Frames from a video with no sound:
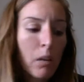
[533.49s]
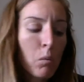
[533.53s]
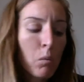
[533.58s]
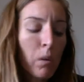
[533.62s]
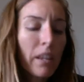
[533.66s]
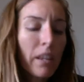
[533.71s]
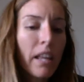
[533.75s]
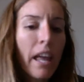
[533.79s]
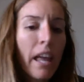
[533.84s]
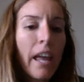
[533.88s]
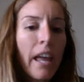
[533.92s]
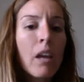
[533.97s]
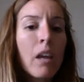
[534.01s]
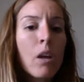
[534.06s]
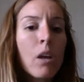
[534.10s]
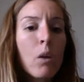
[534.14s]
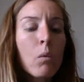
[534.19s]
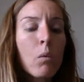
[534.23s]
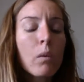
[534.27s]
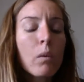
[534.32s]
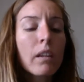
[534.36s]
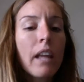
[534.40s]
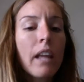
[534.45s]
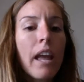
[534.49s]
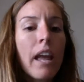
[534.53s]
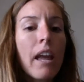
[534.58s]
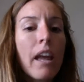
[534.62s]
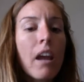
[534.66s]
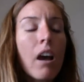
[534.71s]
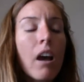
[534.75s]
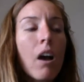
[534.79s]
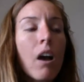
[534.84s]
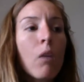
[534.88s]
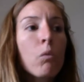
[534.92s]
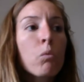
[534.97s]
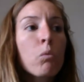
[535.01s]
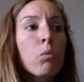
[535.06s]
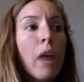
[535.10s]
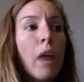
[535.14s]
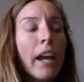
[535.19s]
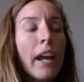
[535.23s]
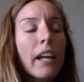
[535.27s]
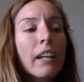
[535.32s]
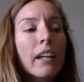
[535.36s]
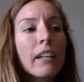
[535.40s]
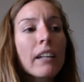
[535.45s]
When they
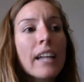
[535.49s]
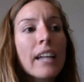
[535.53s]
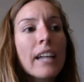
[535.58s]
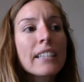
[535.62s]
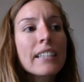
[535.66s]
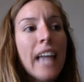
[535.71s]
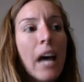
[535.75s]
recognize